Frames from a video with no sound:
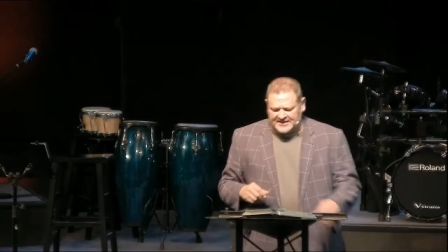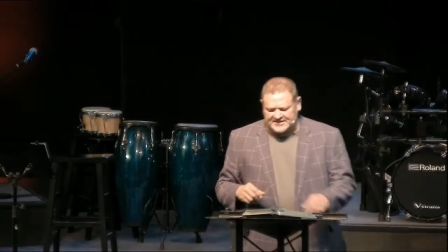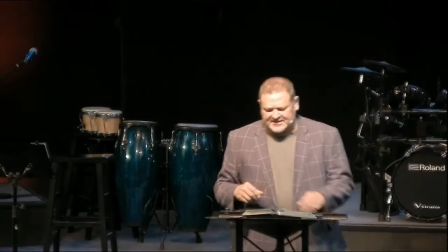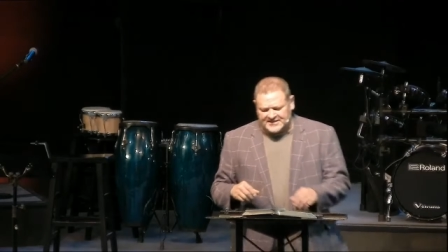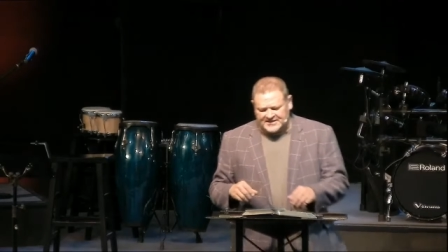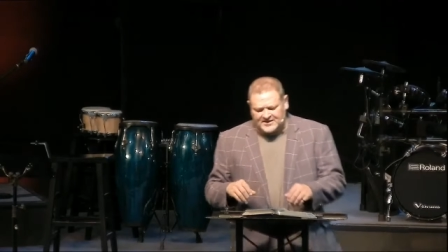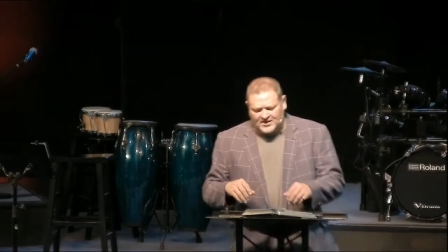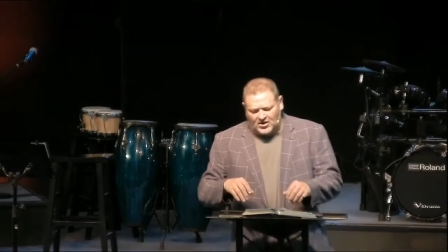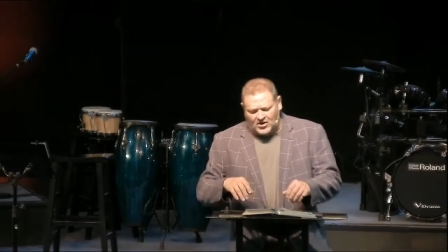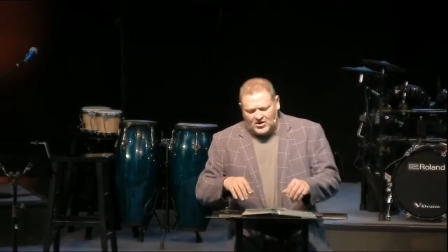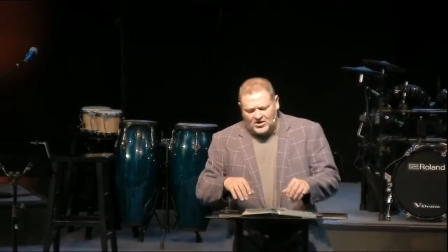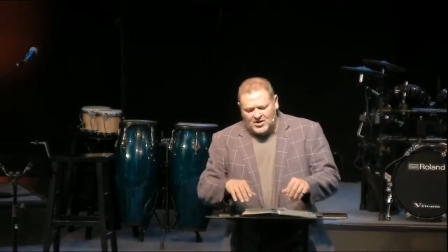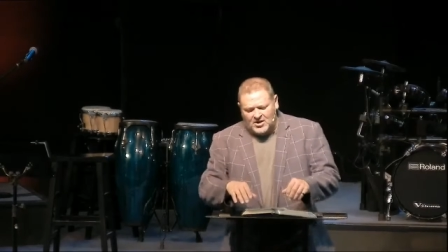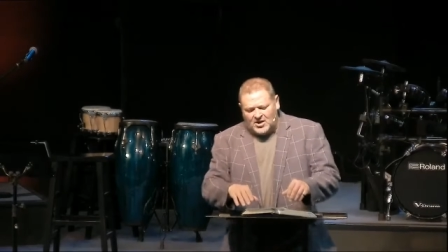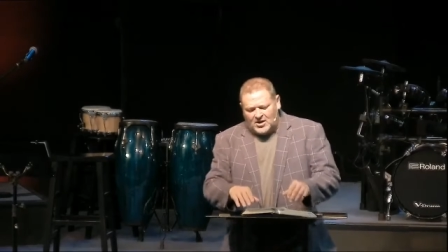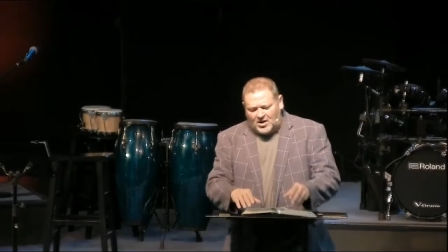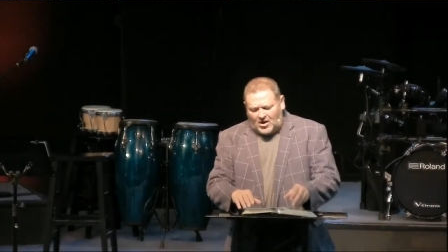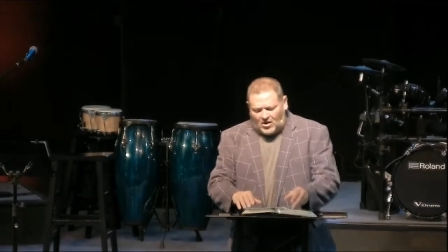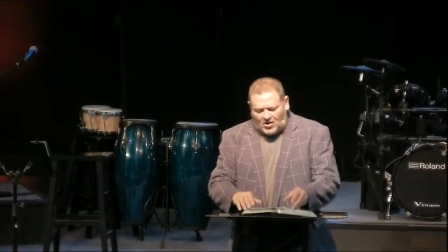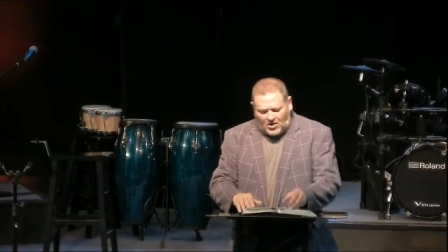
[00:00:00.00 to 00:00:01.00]
And our,
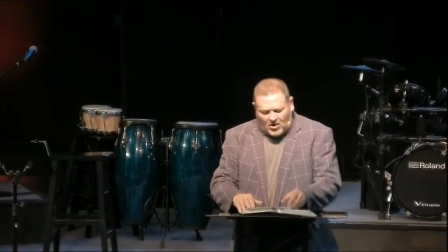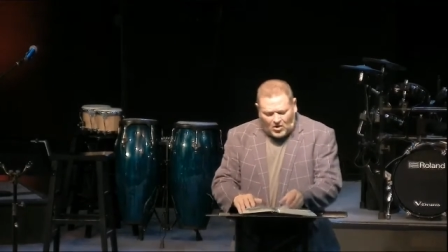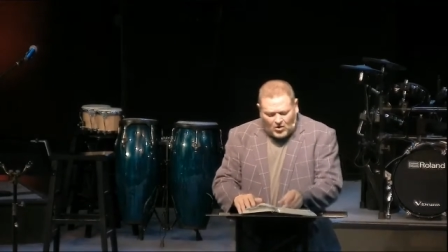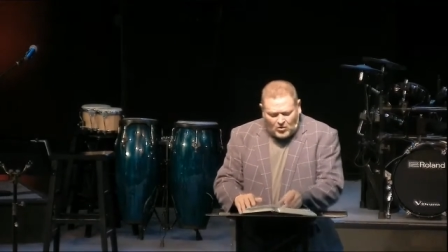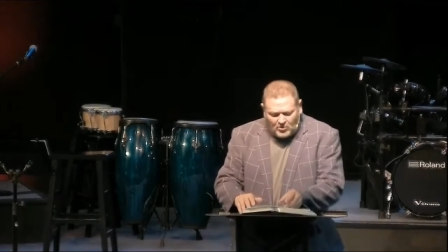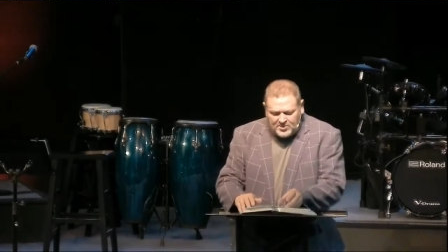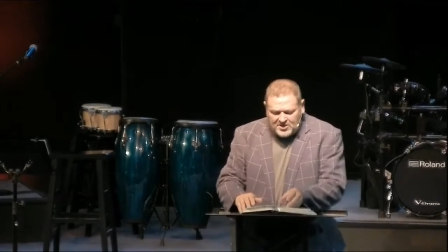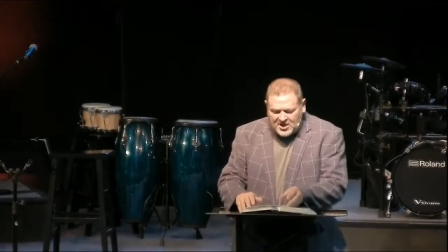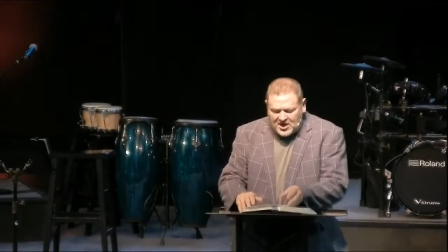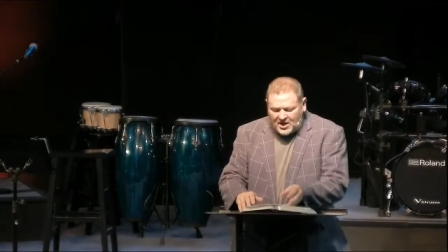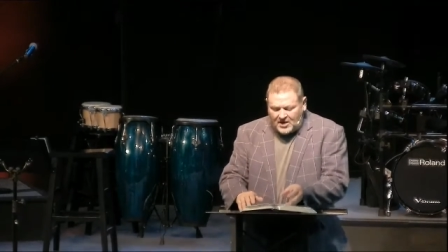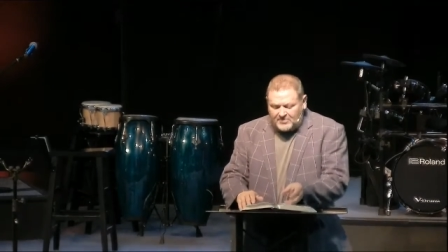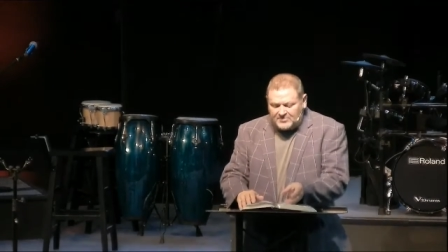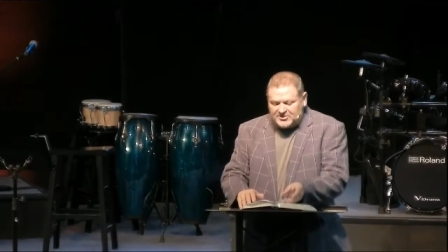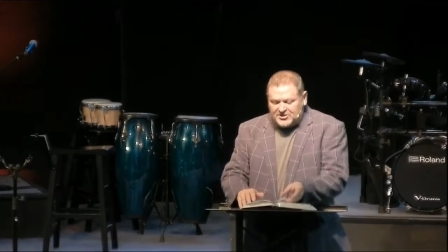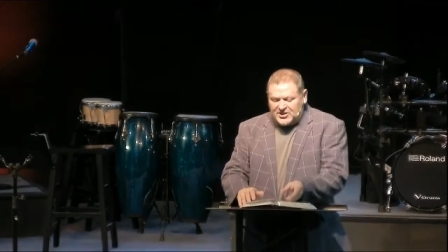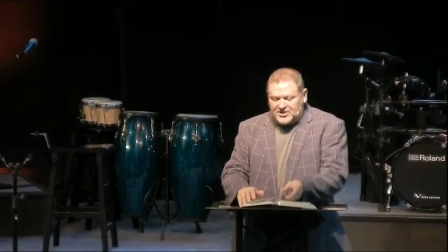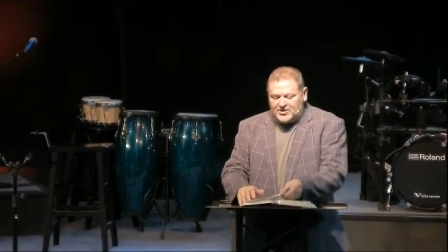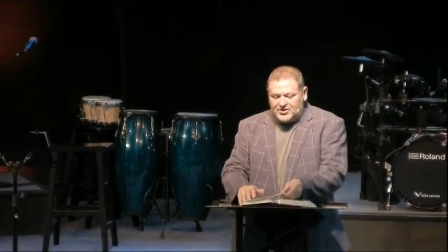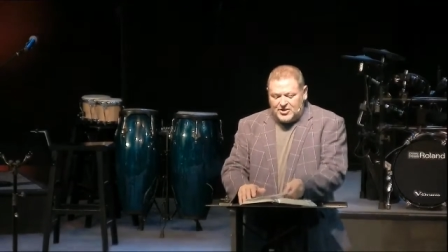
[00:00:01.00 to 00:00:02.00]
our hope comes
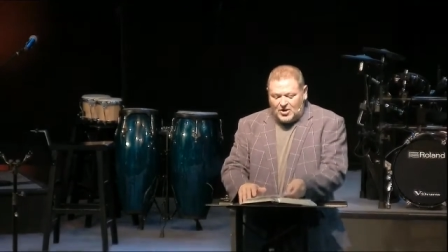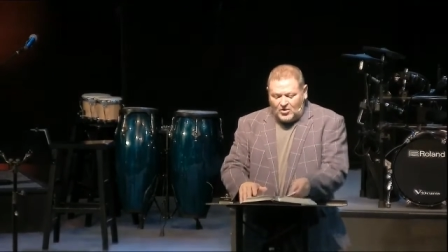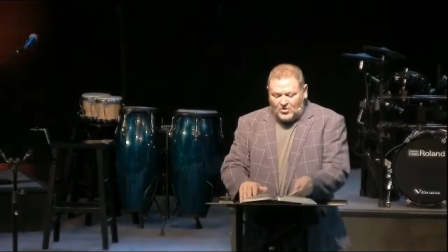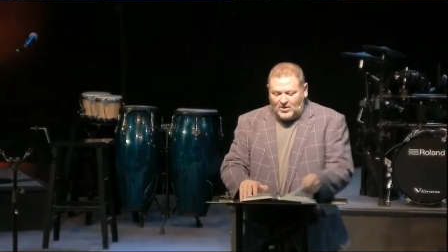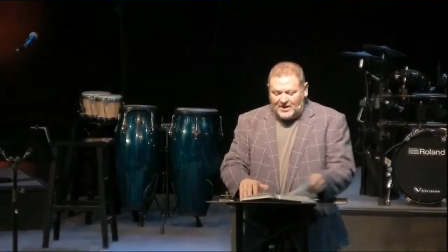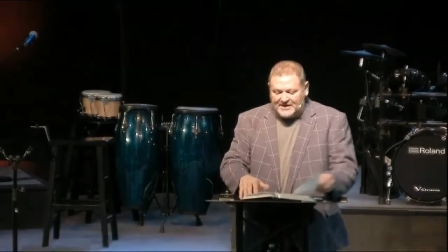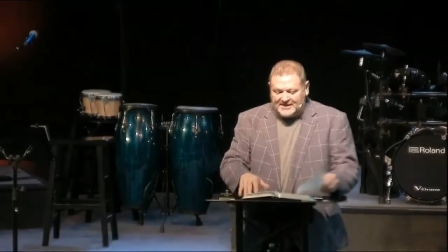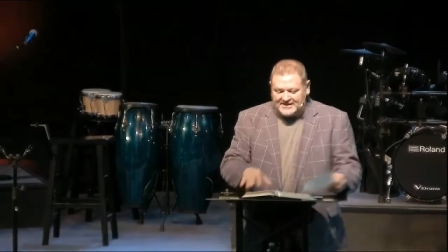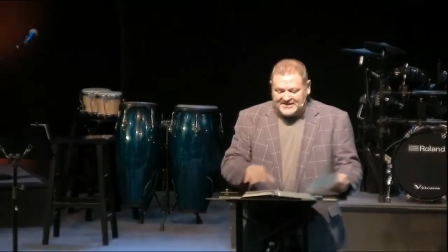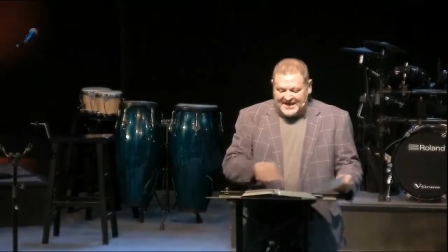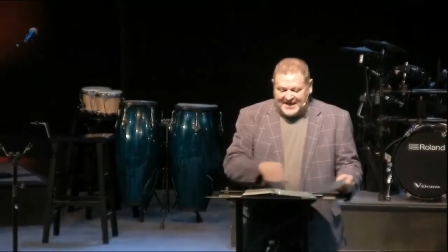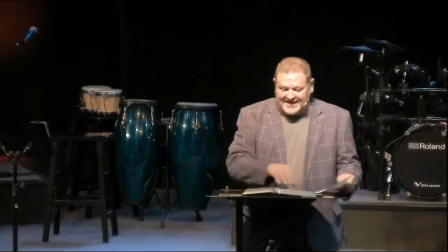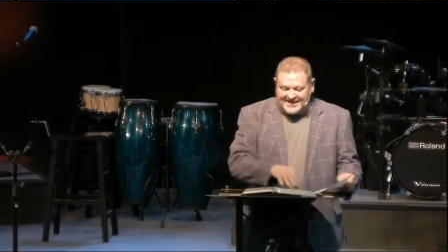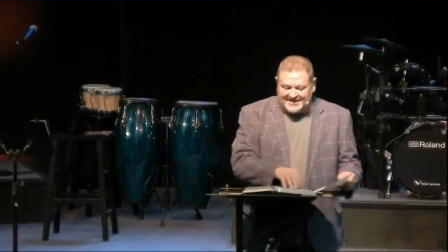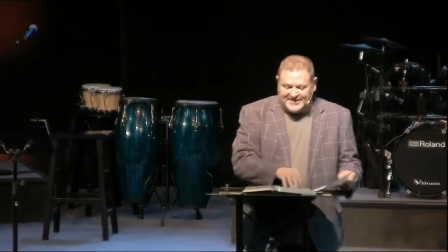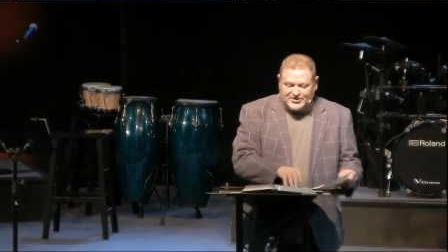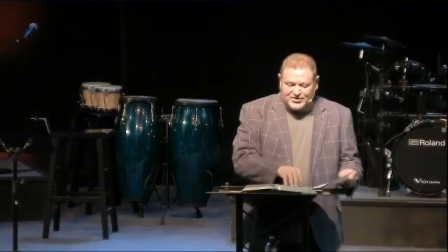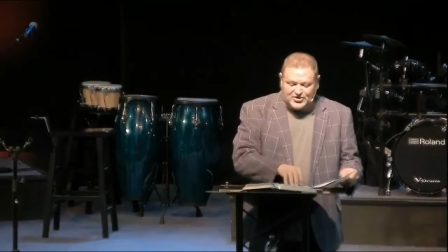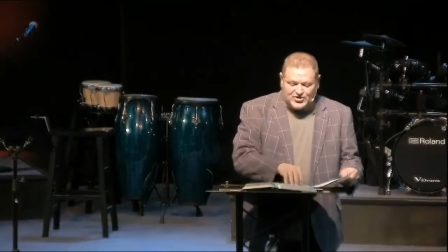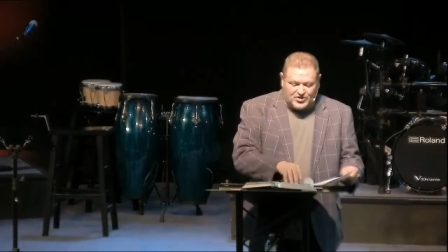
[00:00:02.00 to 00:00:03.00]
in knowing that
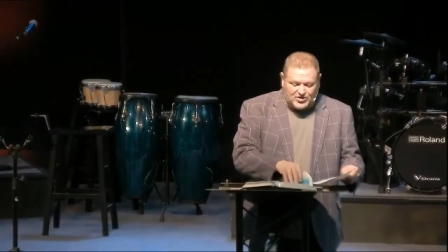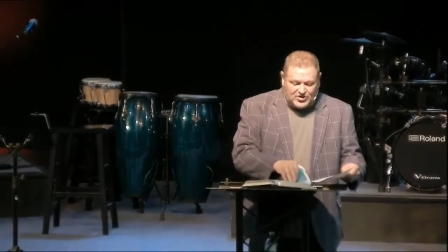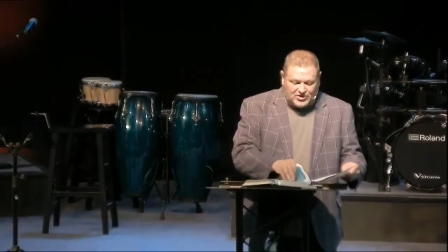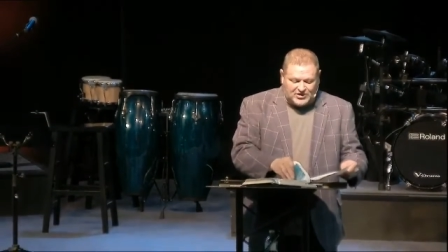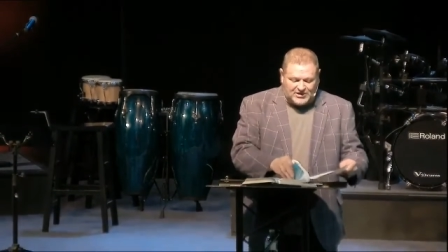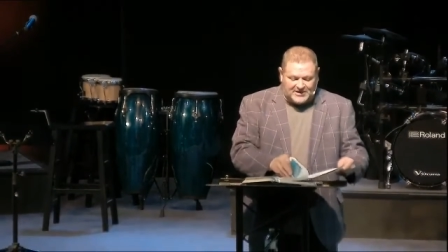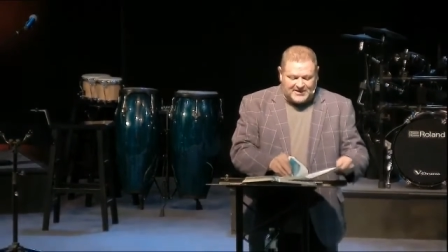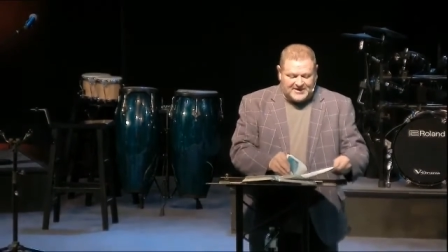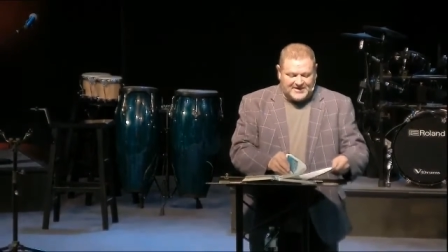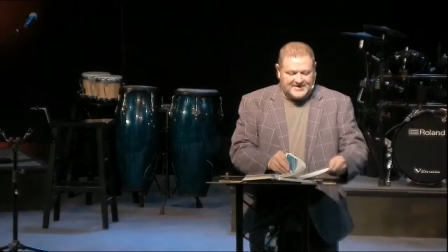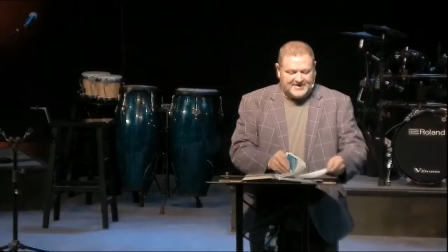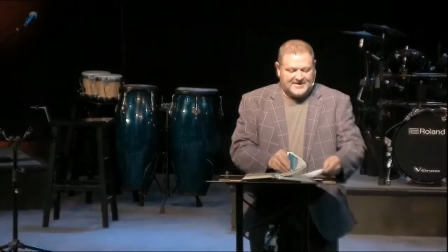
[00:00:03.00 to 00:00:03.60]
he's good